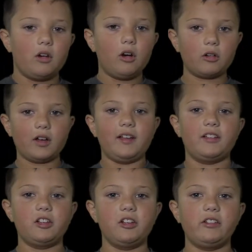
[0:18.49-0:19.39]
Okay,
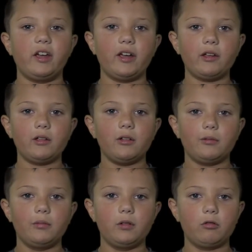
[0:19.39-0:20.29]
today
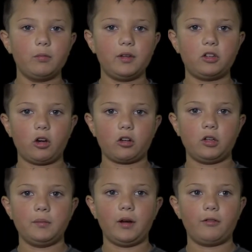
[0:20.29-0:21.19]
we will be
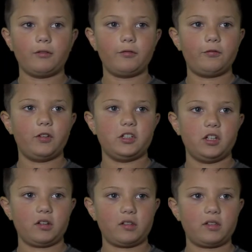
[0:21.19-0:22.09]
talking about
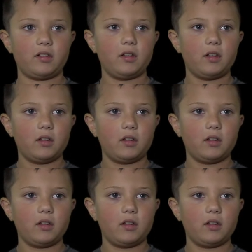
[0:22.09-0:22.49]
fidgets.